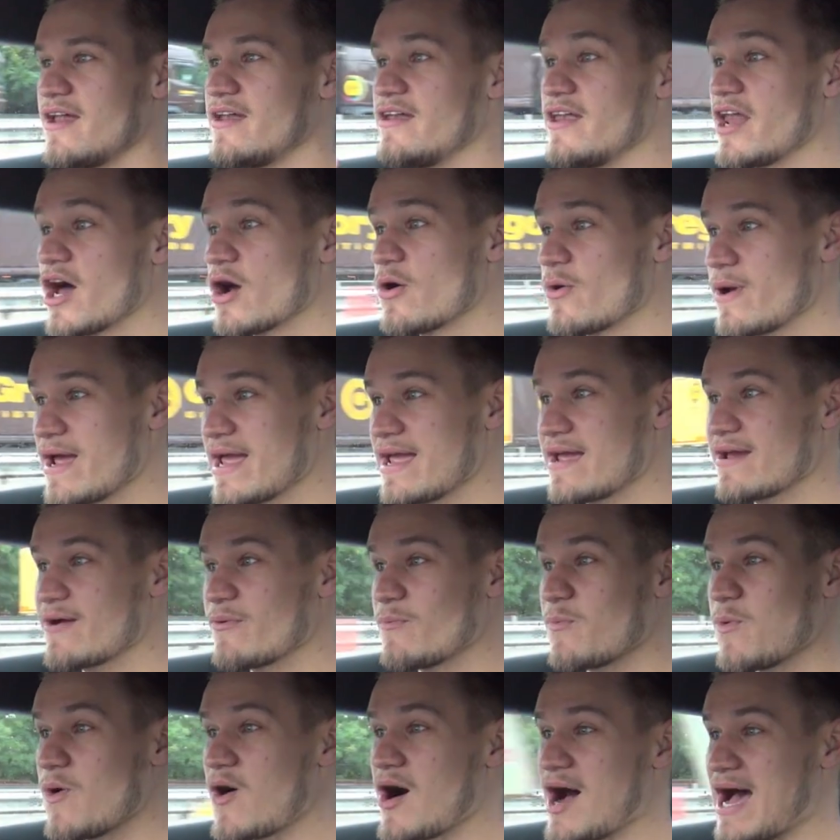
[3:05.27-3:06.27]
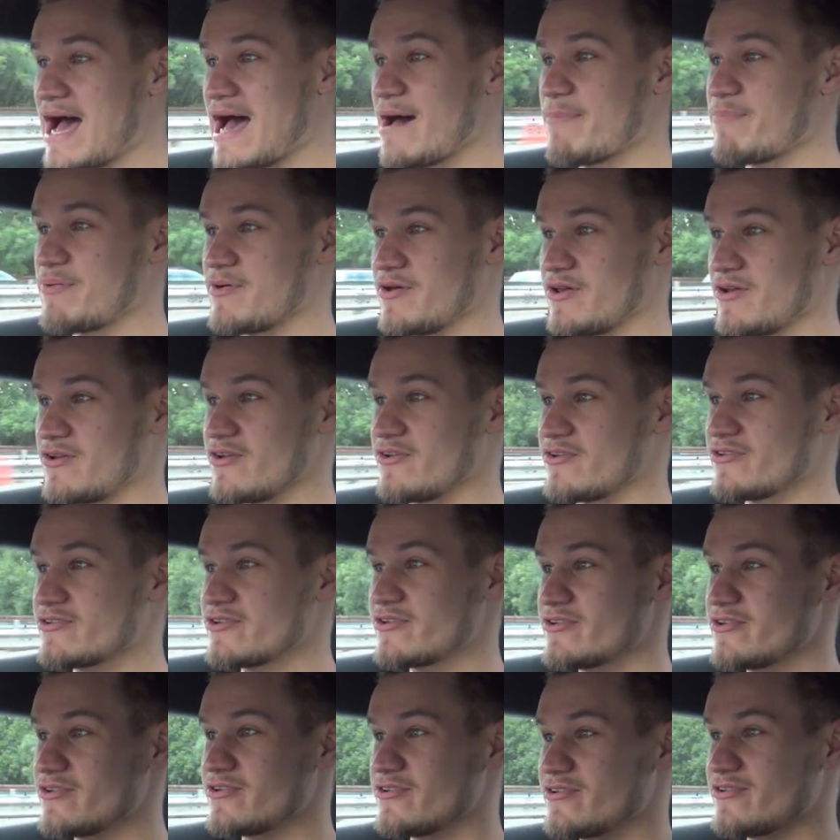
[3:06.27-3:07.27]
knowing what happened
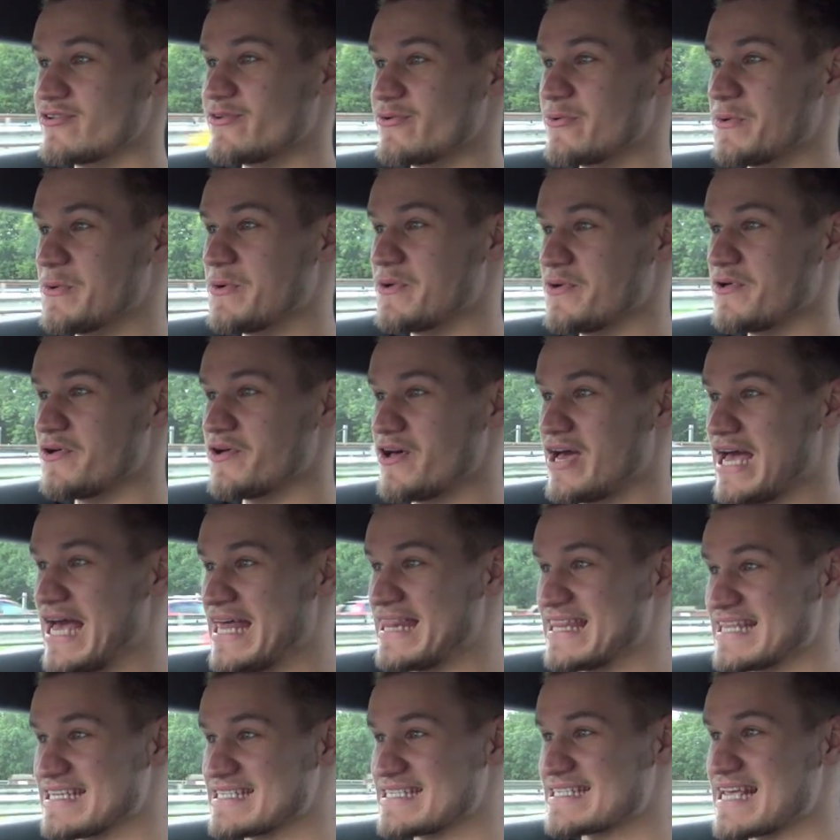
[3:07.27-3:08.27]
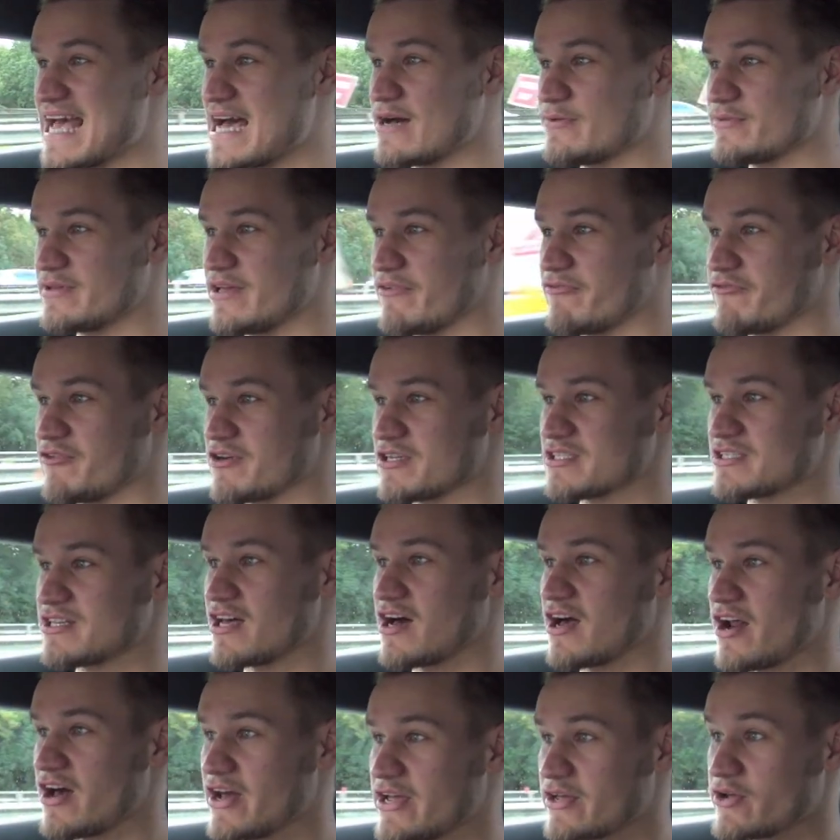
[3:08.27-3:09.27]
and the sound difference
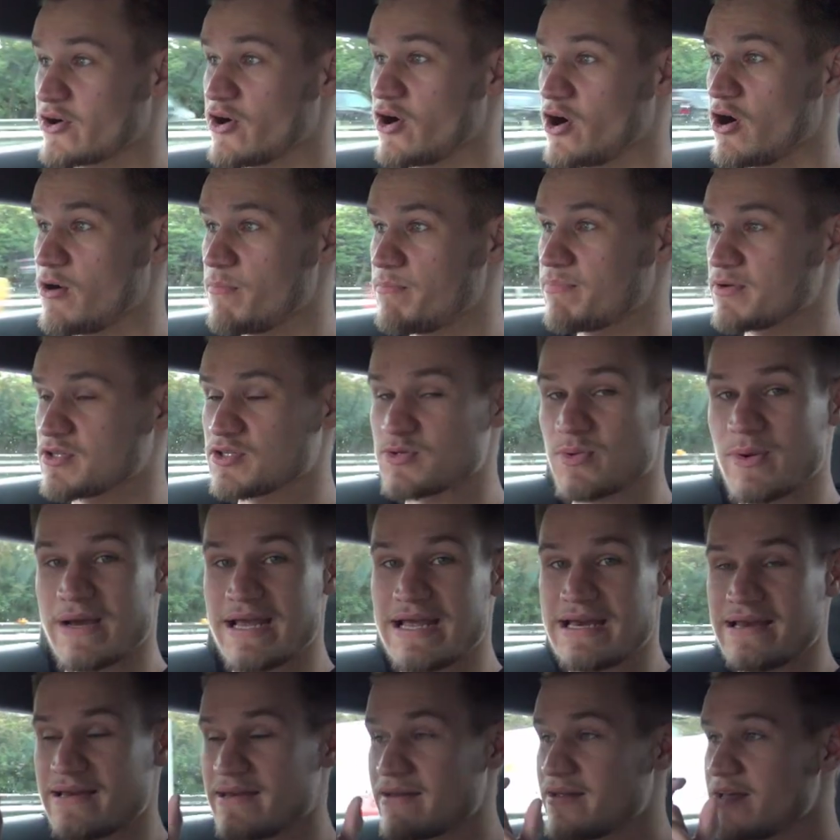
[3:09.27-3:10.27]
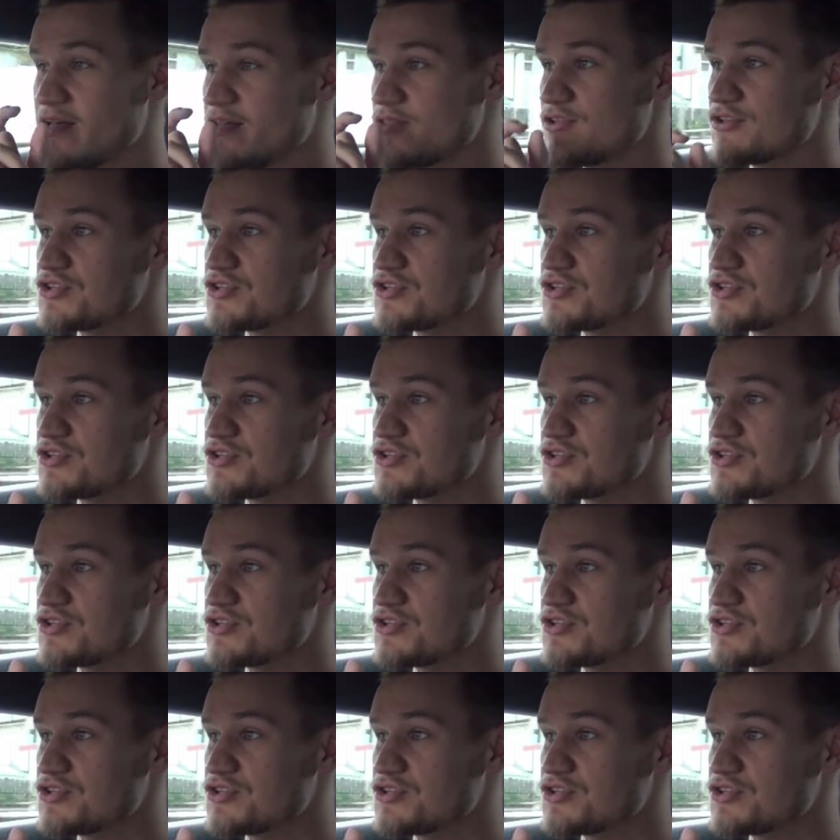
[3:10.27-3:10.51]
that I got between